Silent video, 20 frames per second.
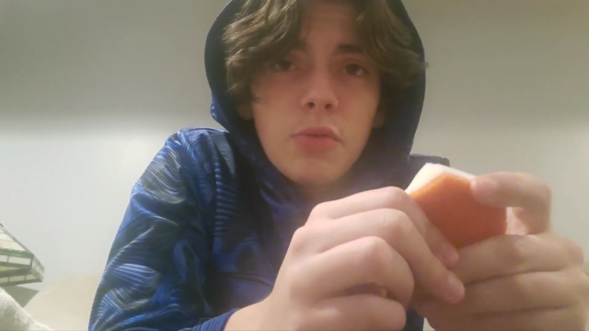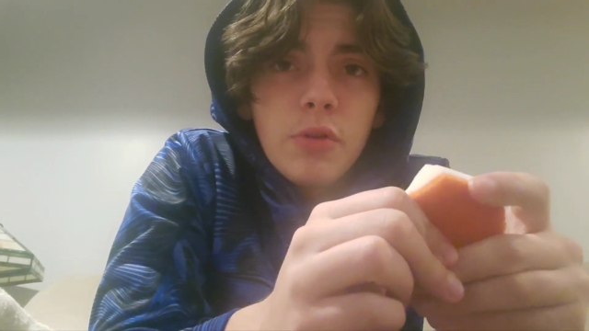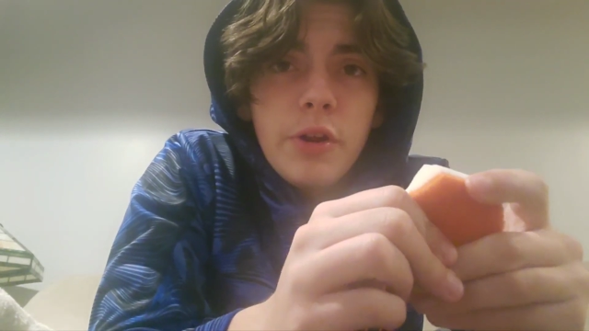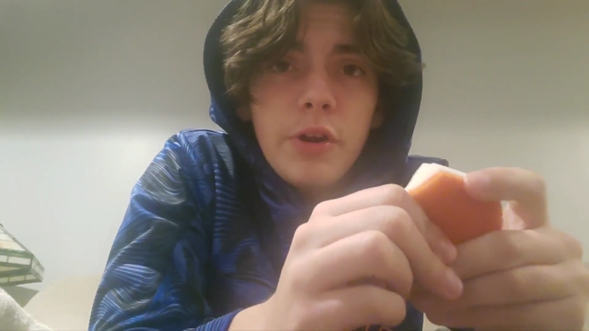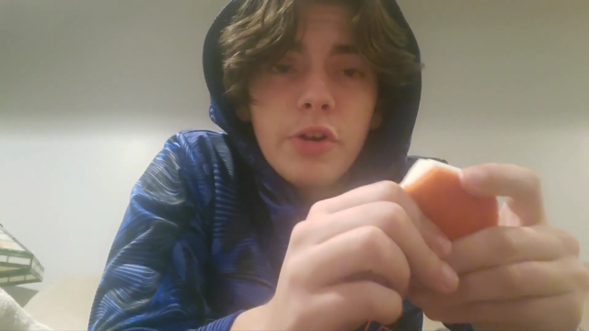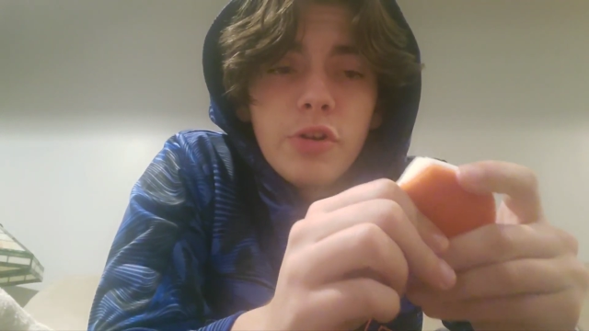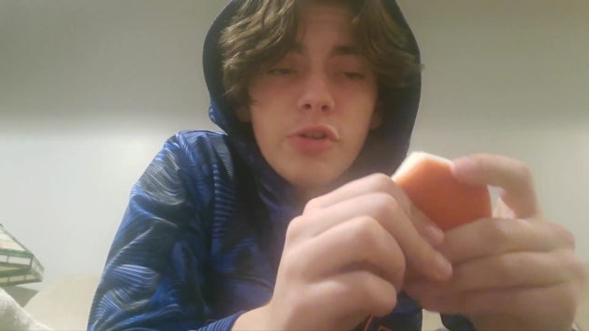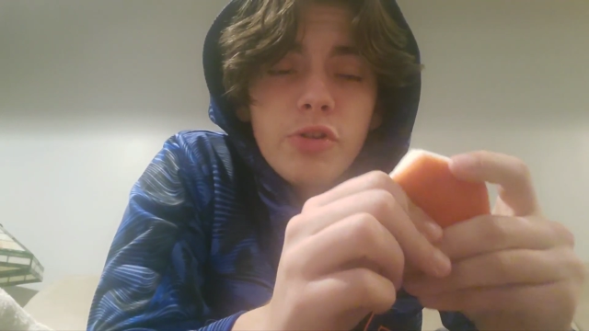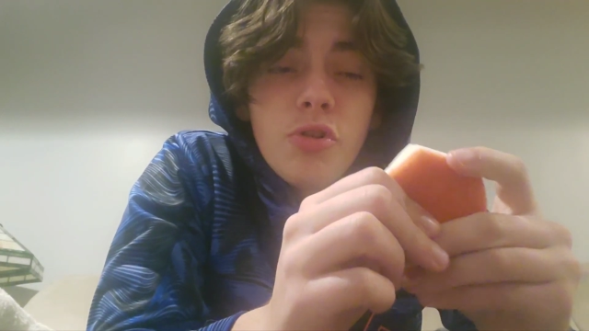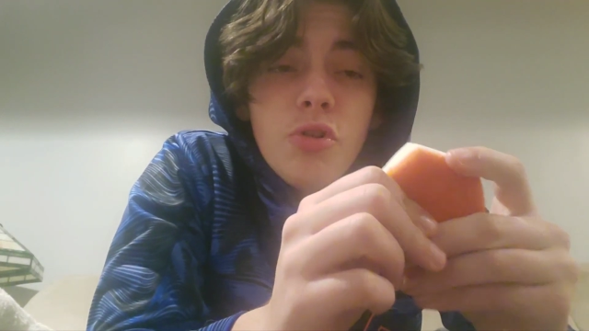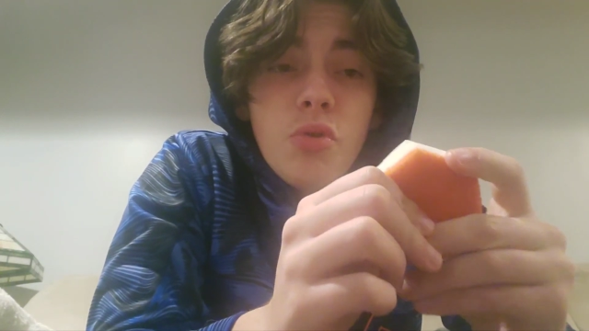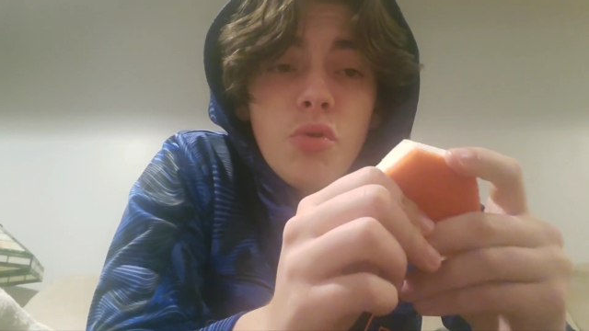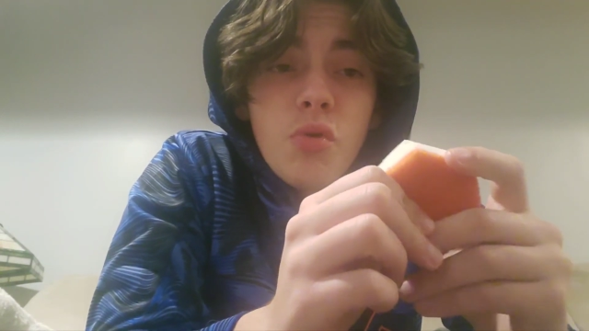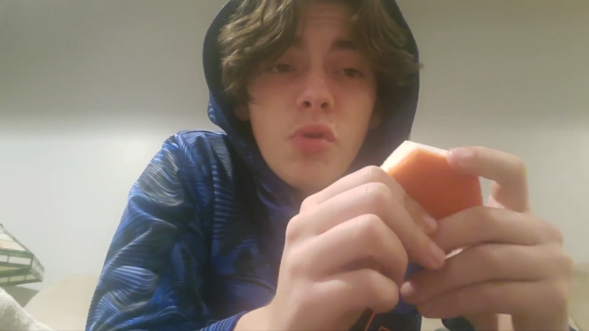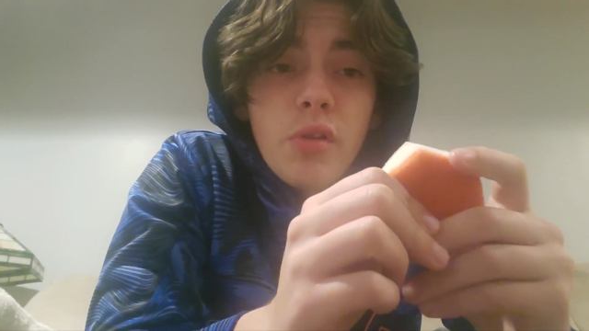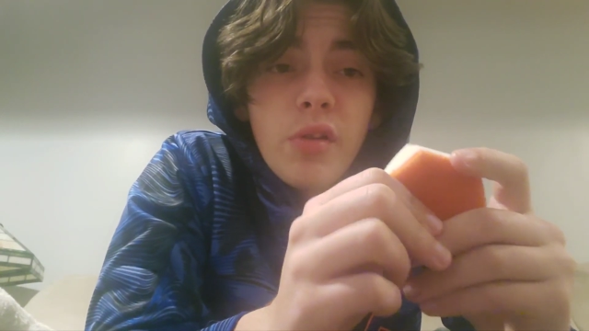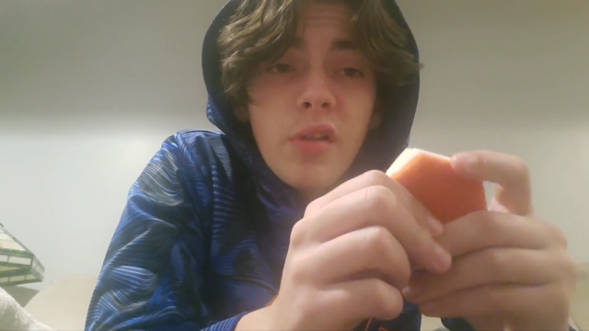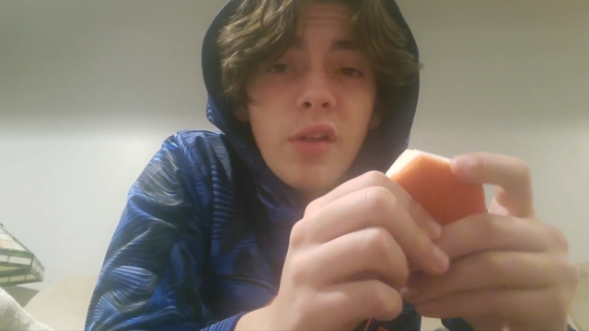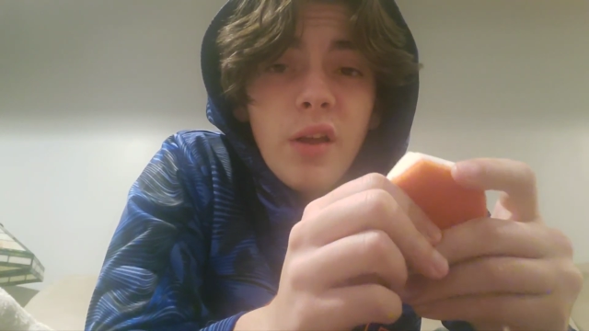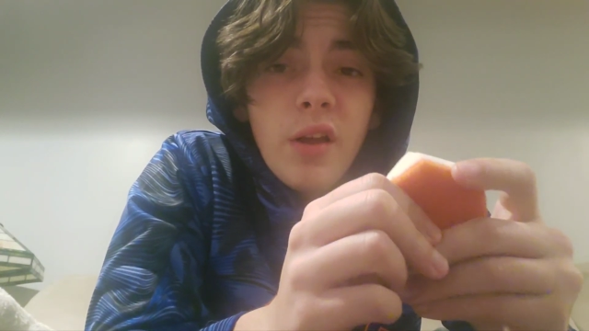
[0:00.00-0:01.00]
clean your
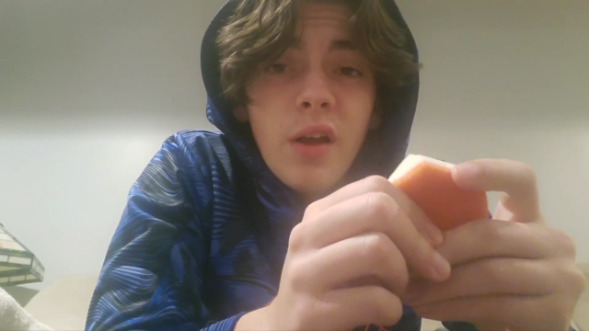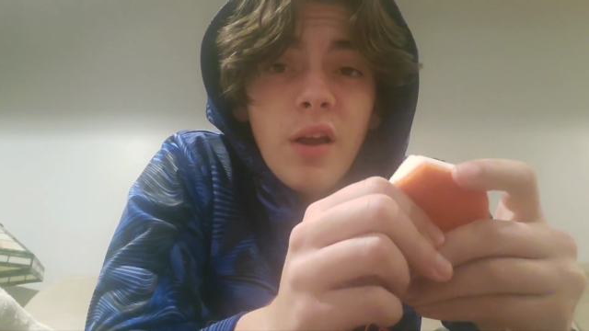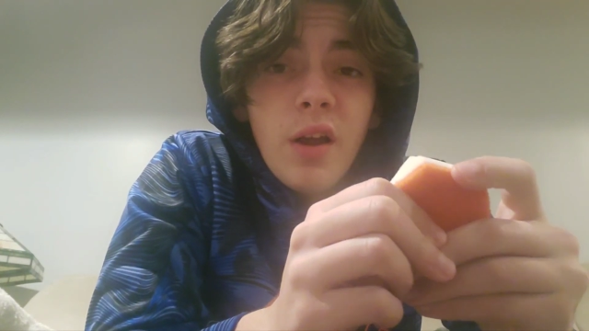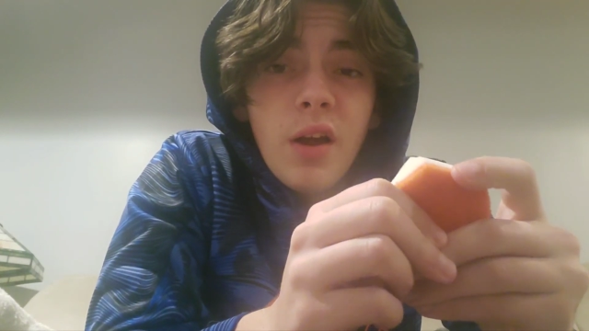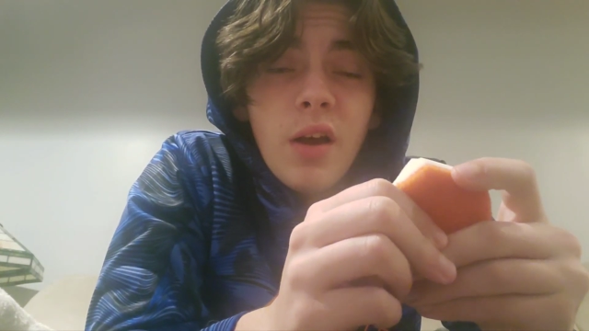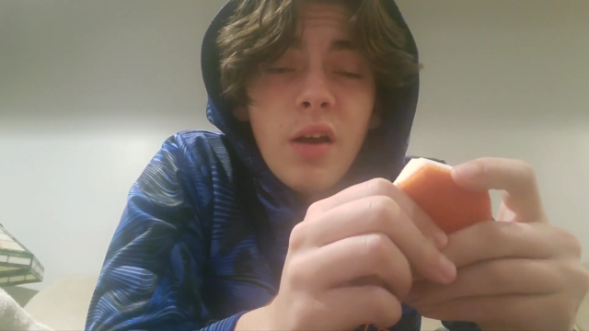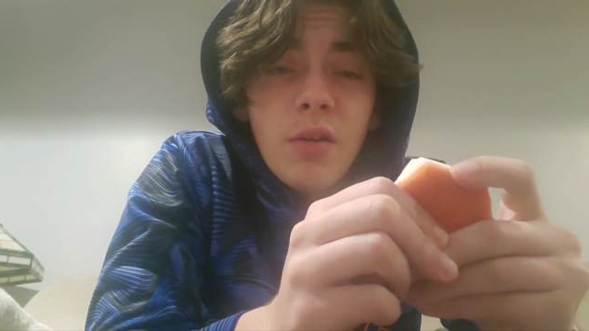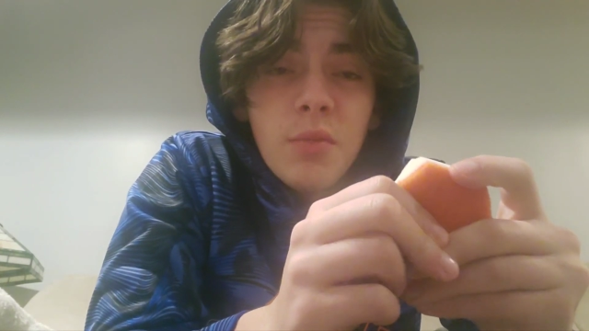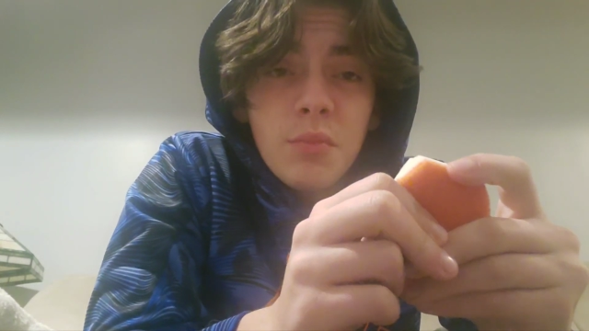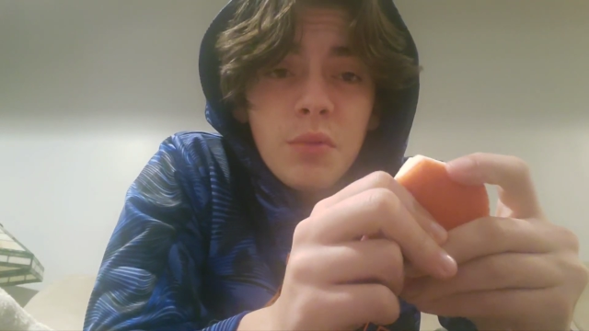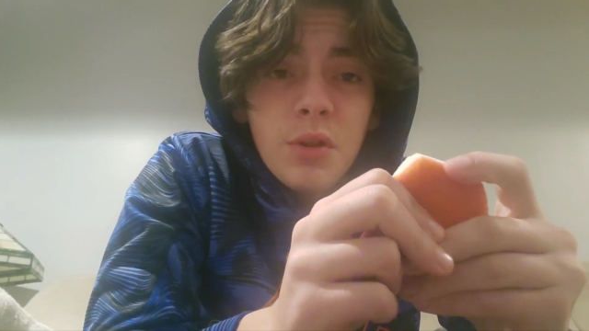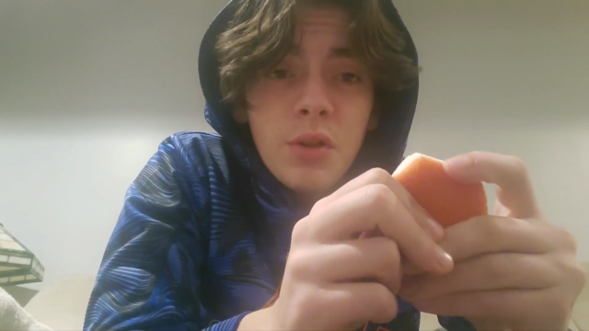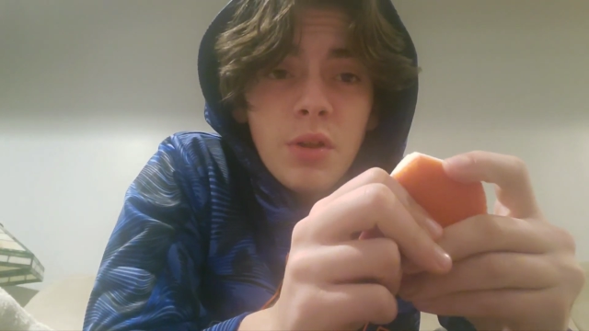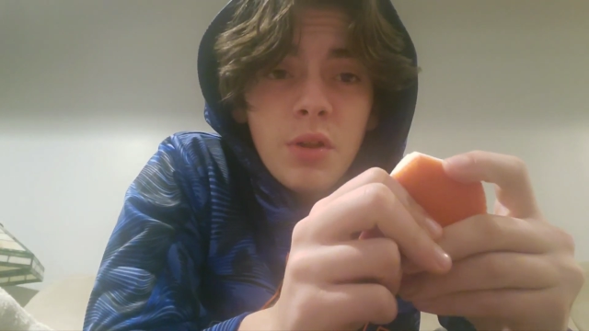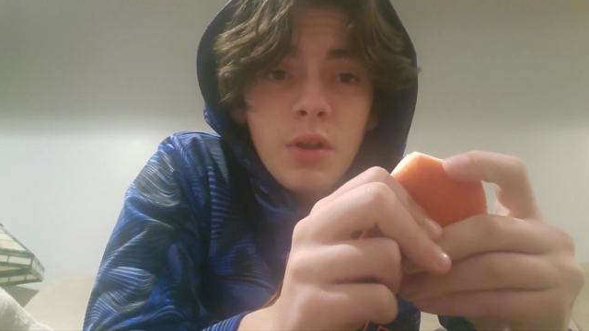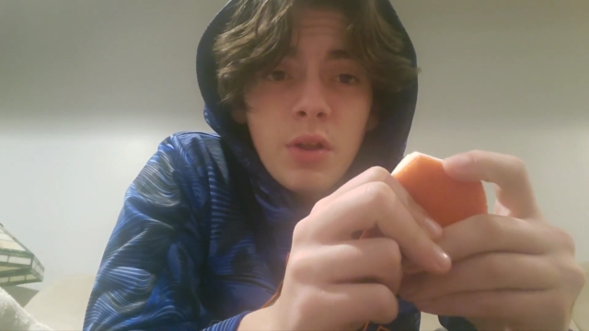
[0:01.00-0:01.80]
shoes, um,